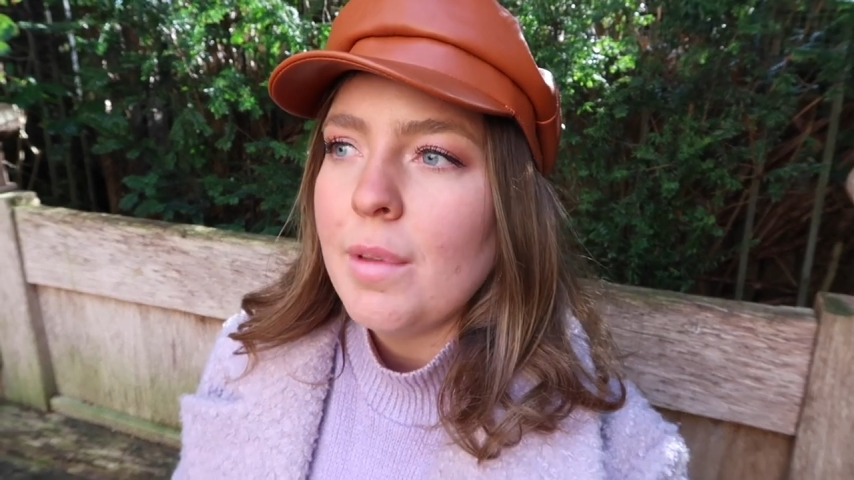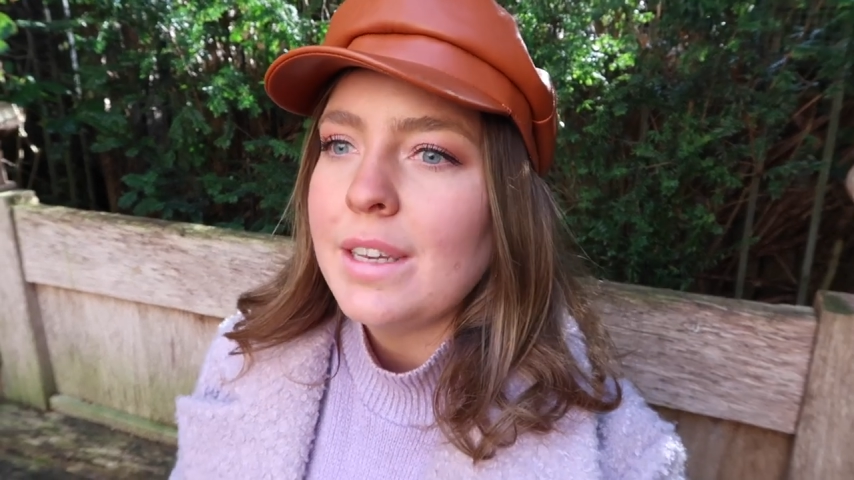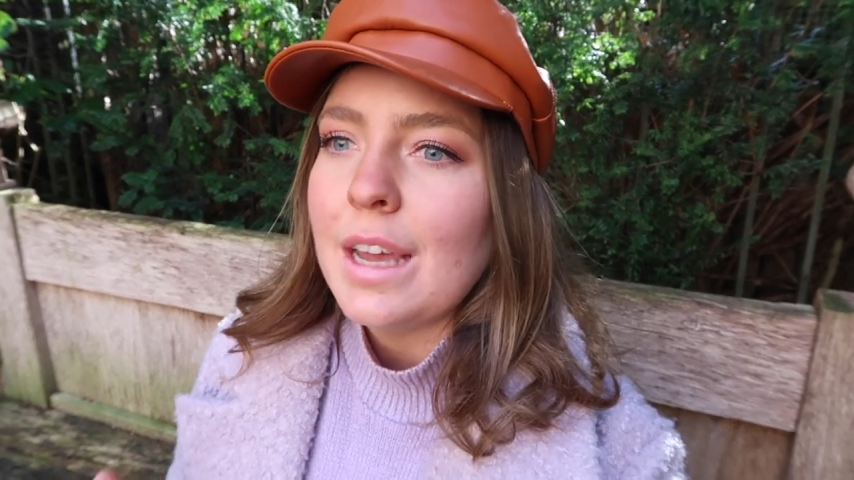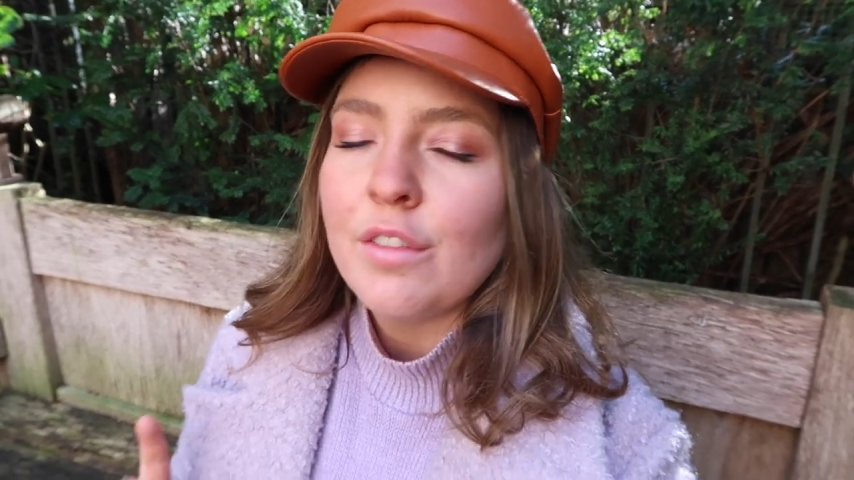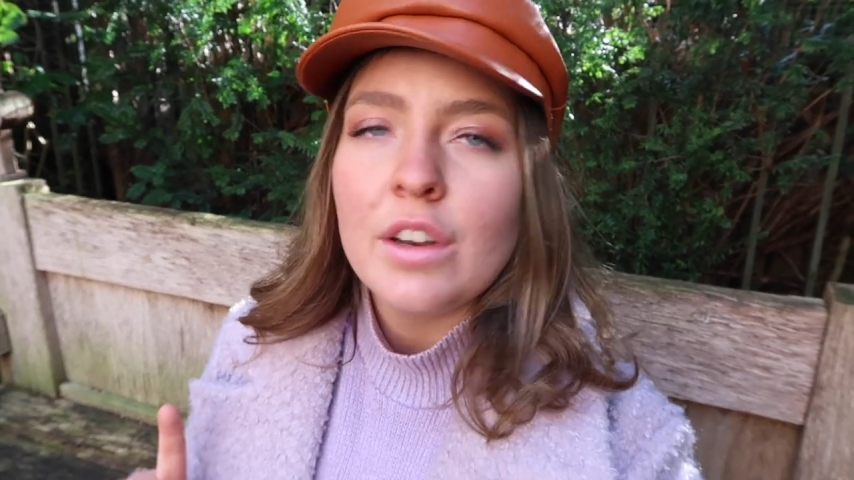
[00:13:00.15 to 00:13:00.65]
then
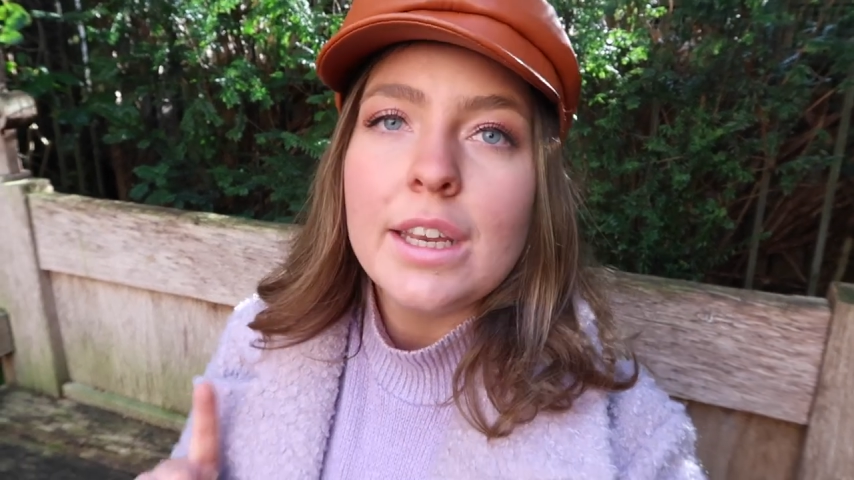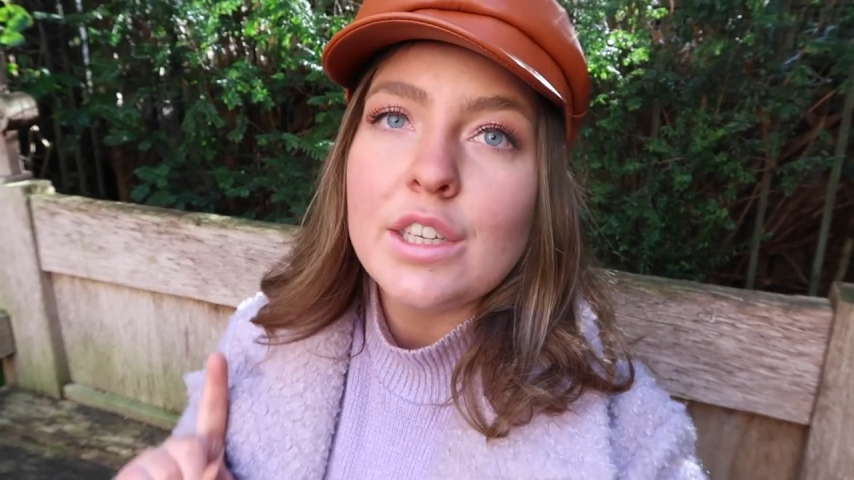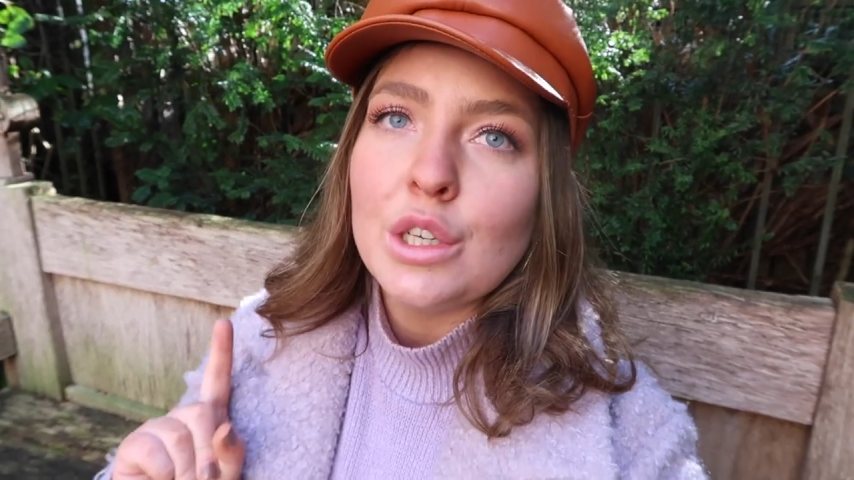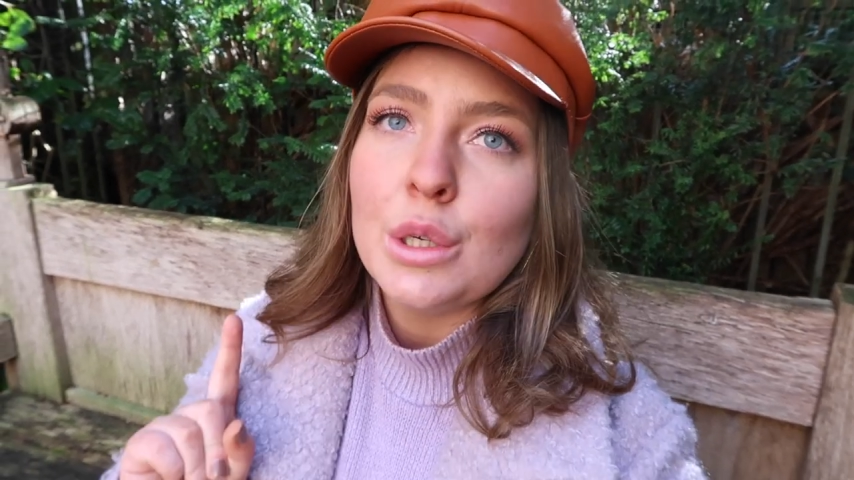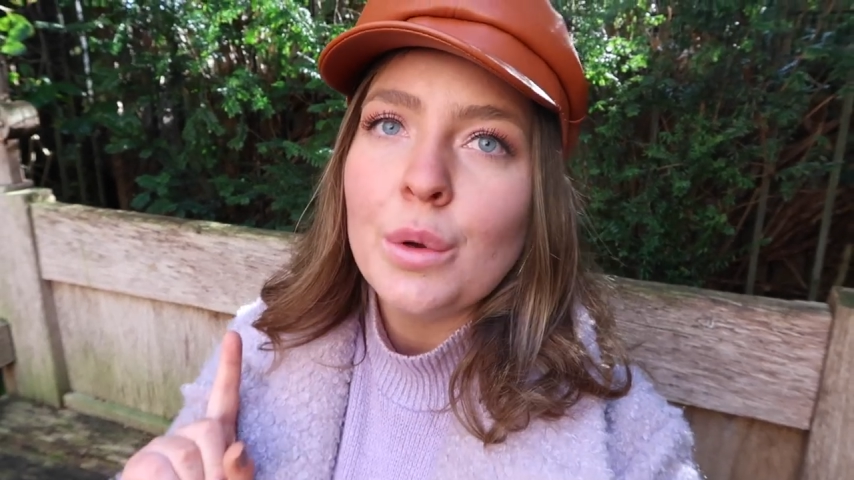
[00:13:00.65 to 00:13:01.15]
definitely
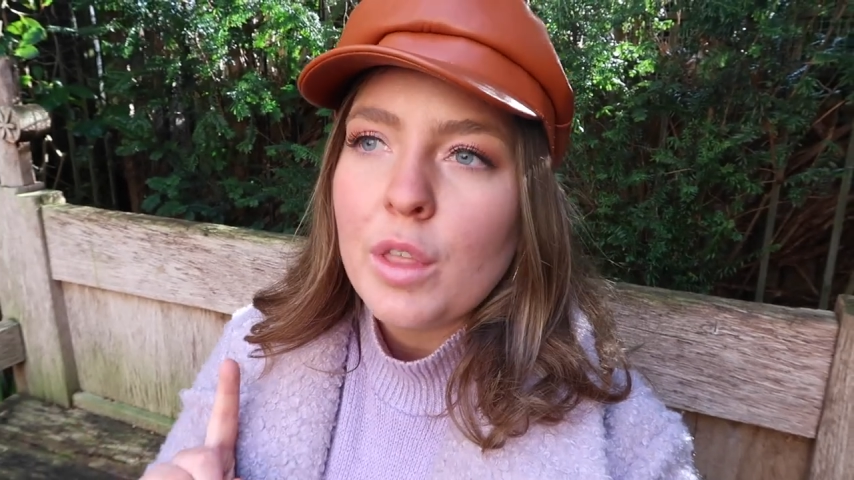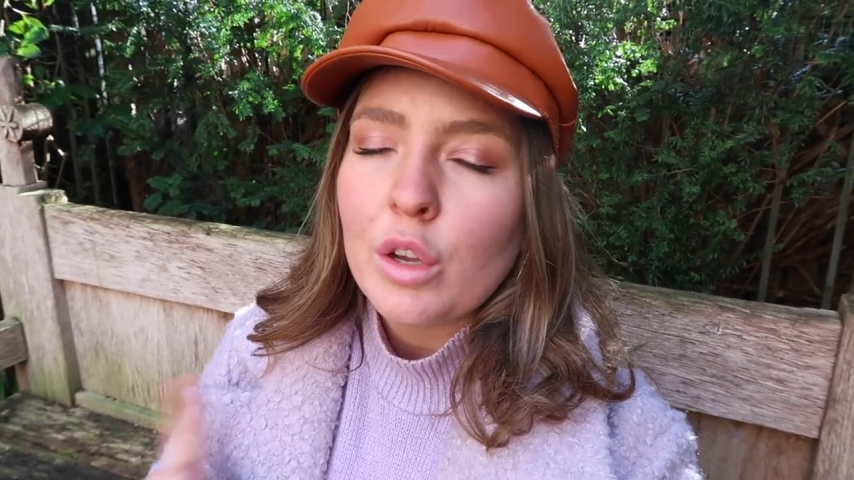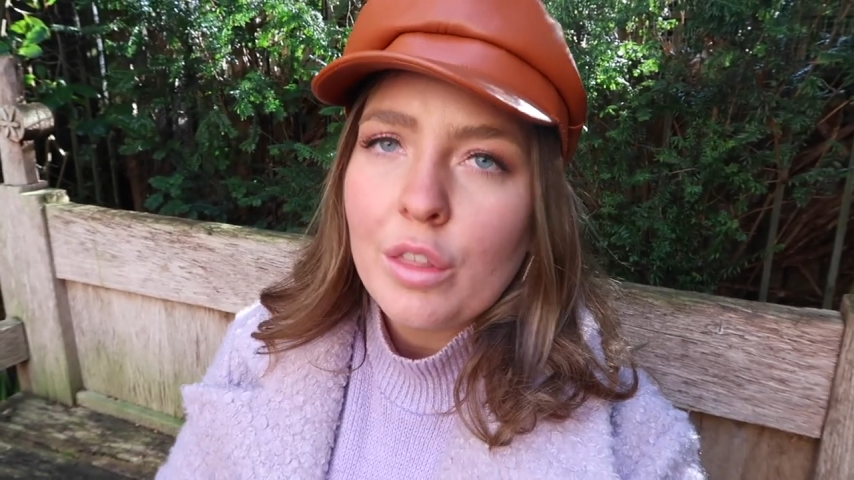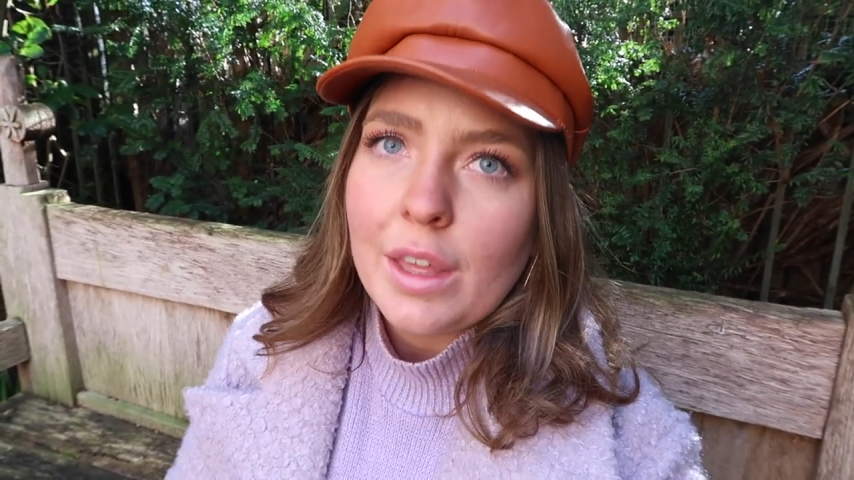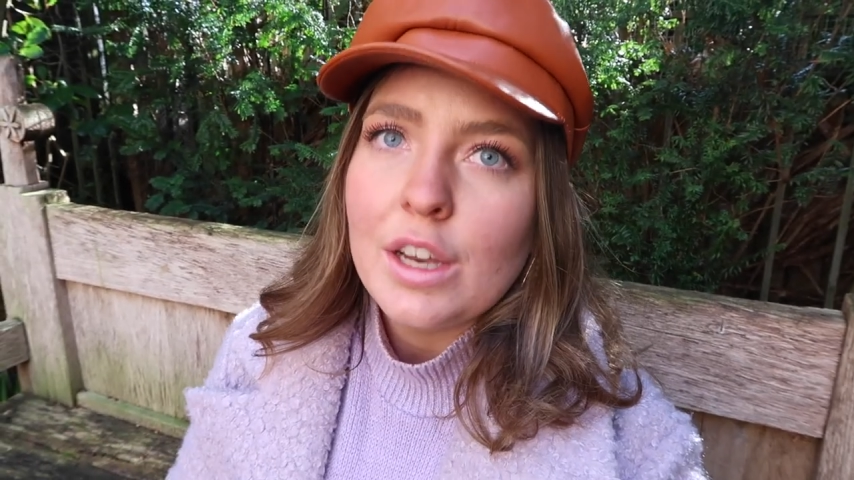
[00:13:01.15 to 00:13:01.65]
do the
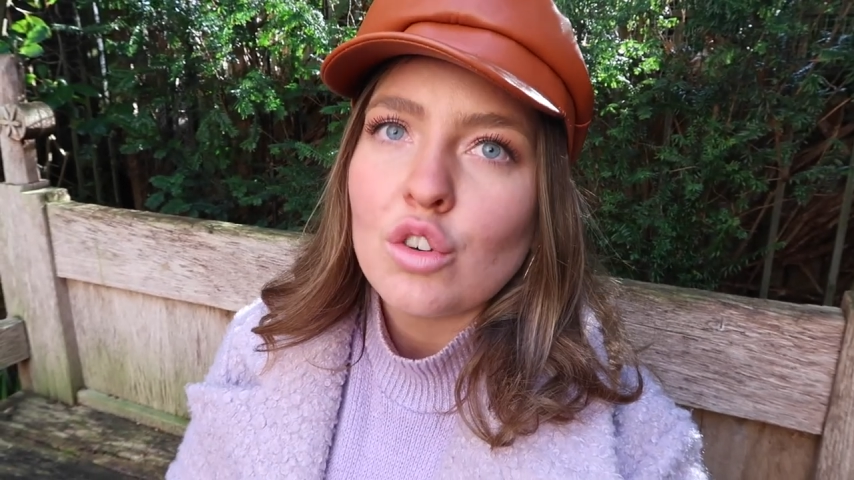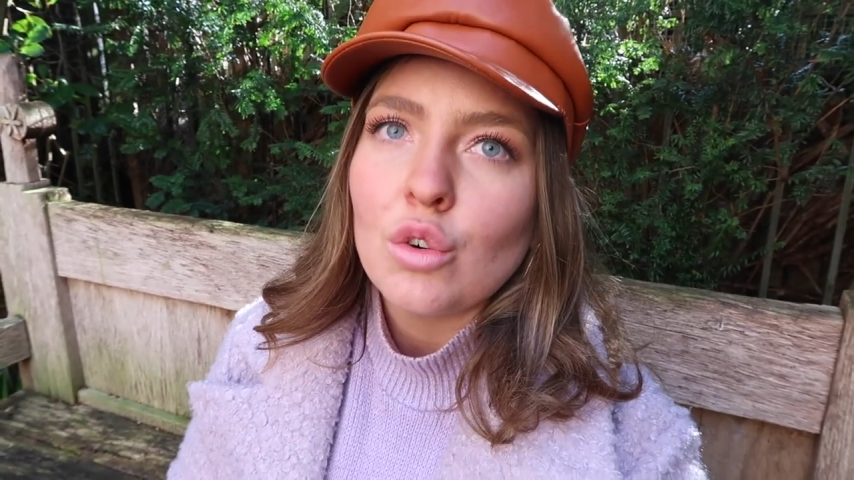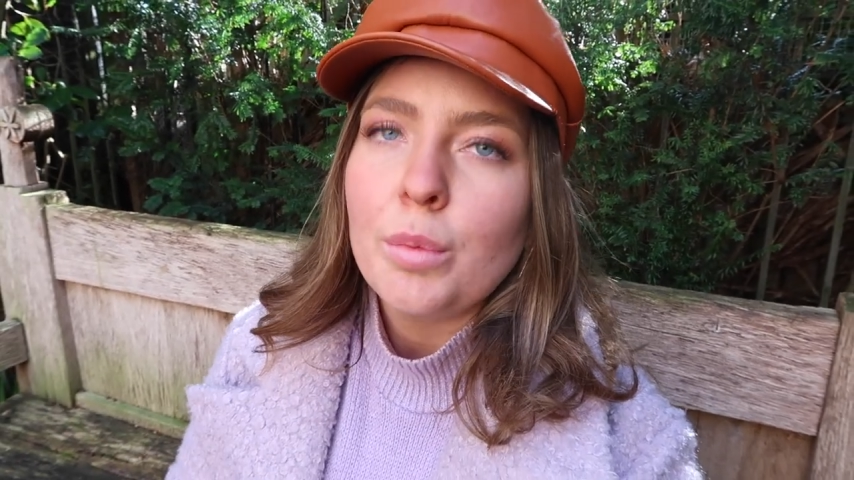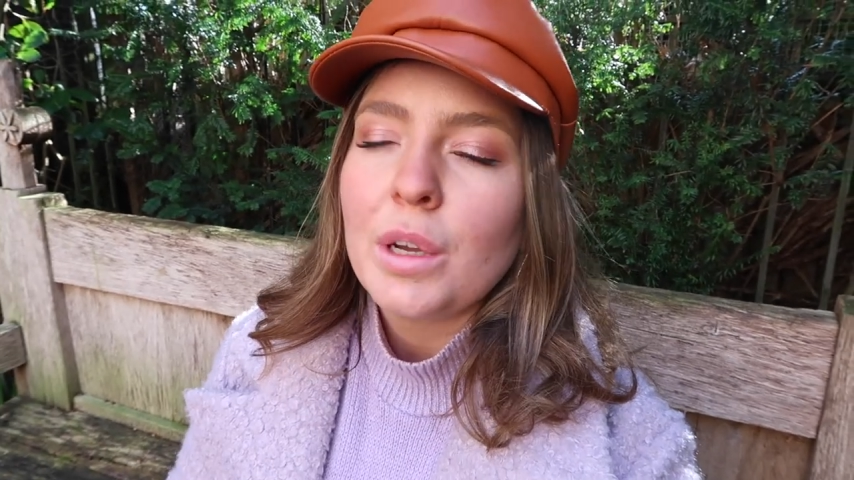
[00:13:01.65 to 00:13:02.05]
cathedral,